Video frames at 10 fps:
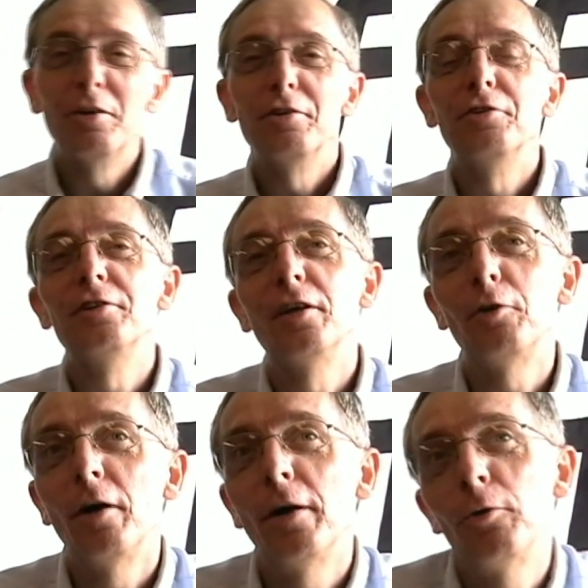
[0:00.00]
I said,
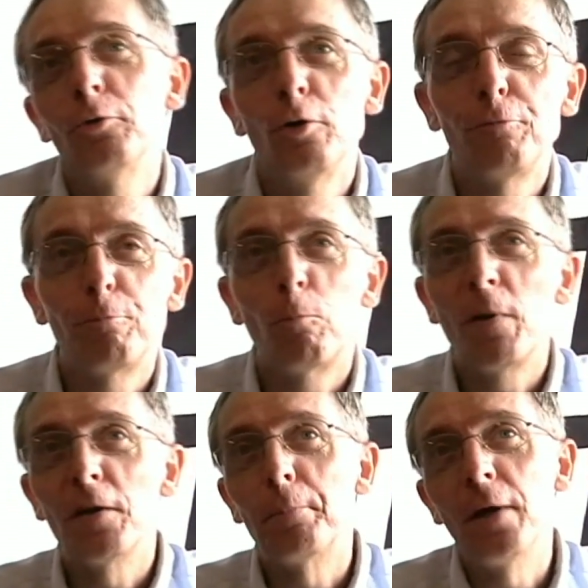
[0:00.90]
I don't know if
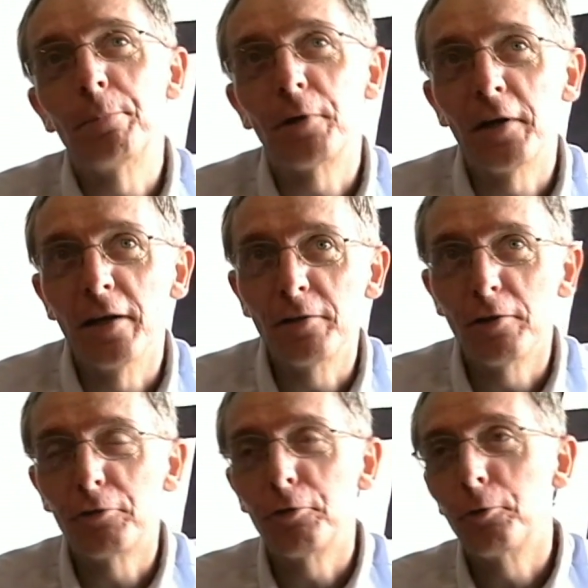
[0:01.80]
being a paper
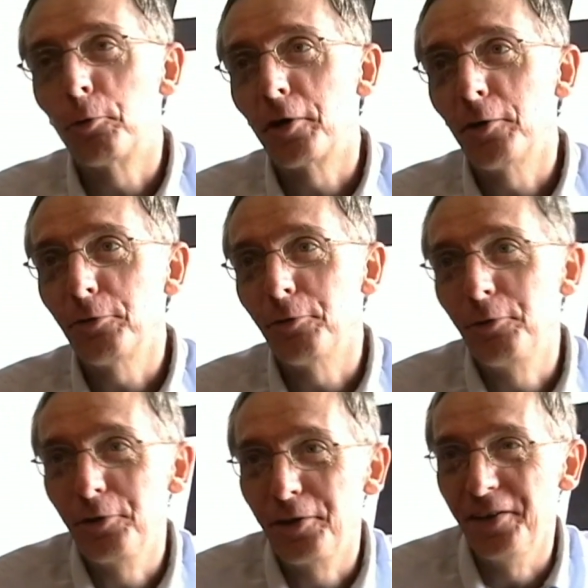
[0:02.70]
candidate's going to work out
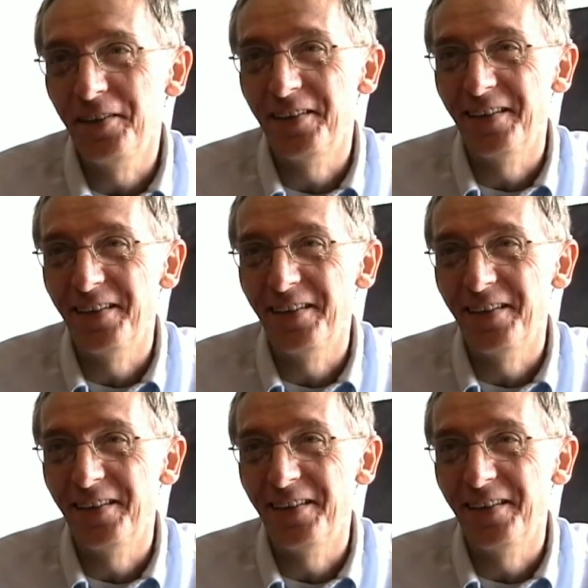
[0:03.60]
too good.